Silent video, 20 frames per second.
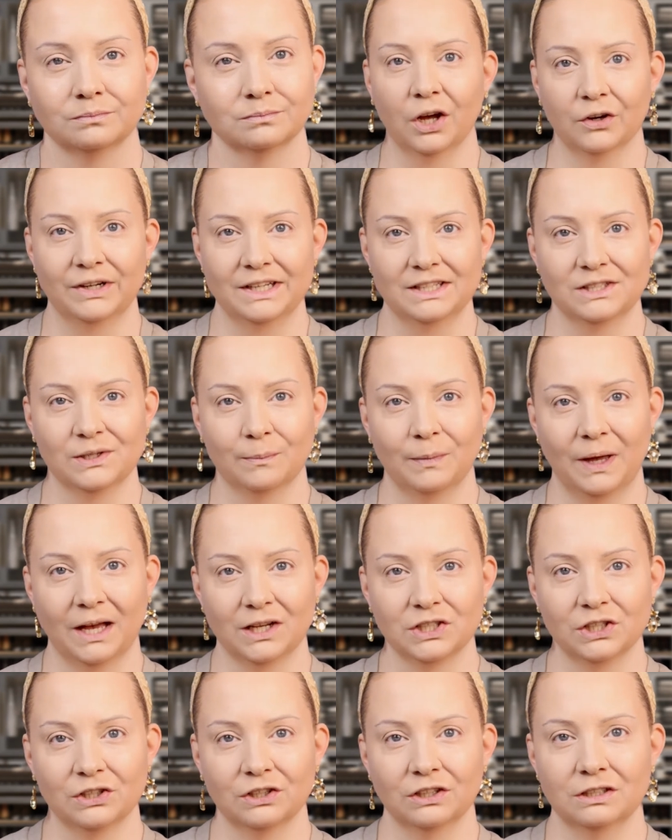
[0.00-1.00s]
All right, so I'm
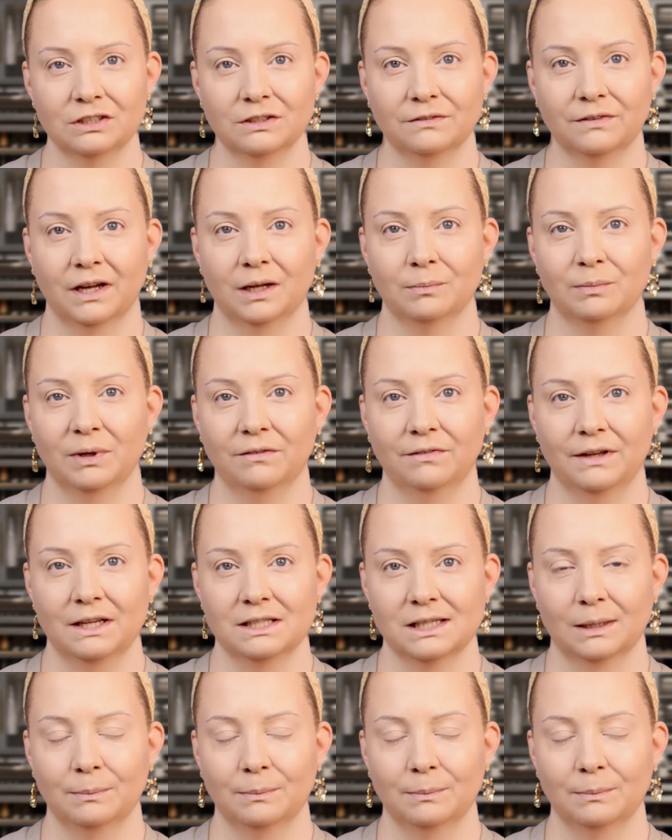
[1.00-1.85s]
actually going to divide my face